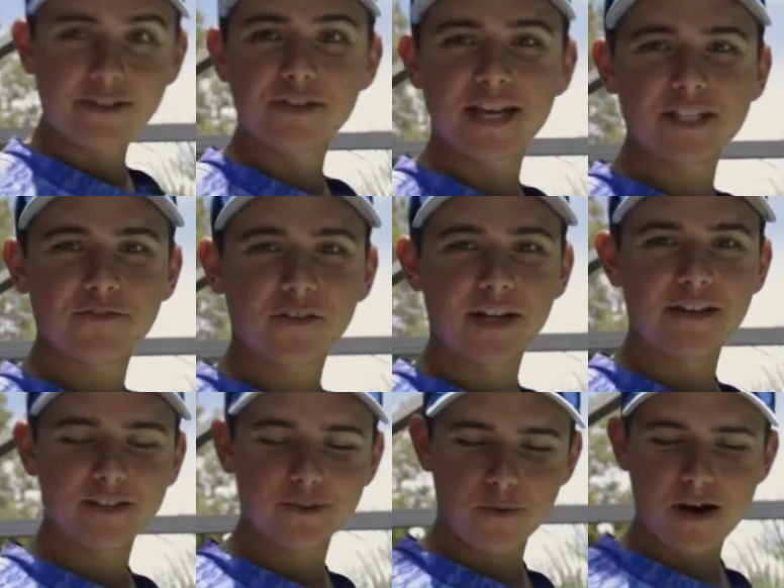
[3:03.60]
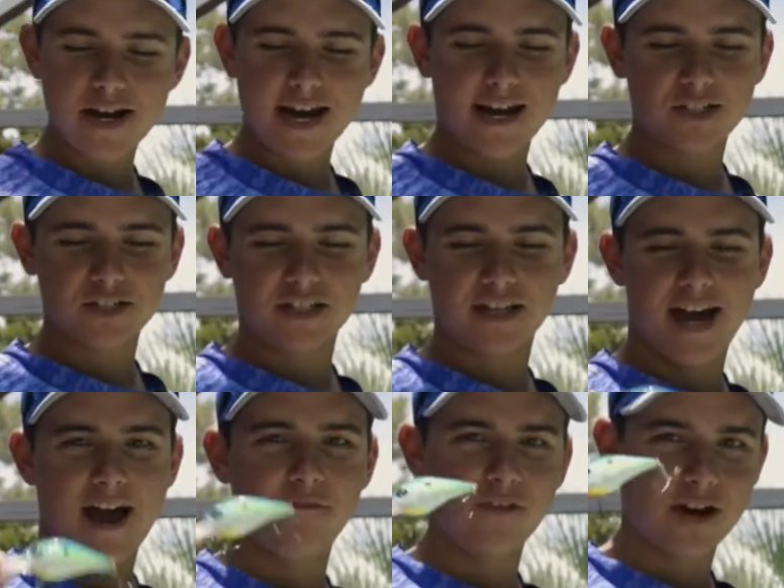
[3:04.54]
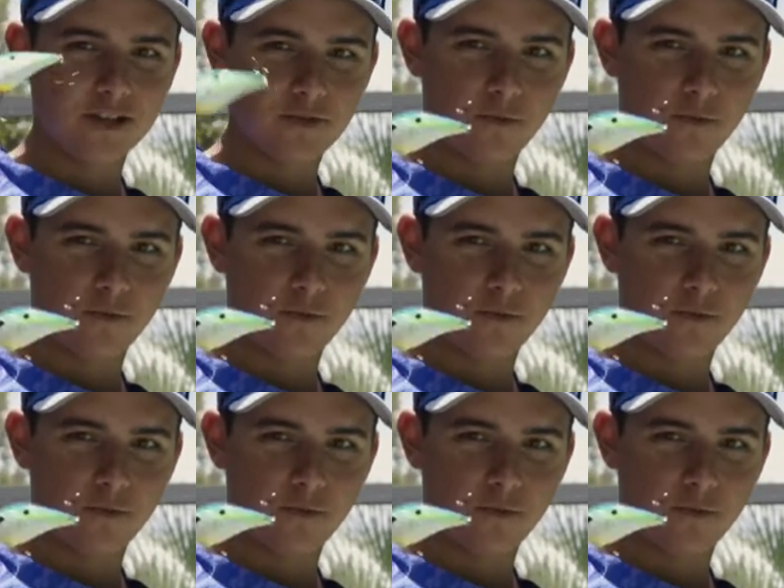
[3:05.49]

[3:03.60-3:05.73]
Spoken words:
so that's funny. That's why I actually have not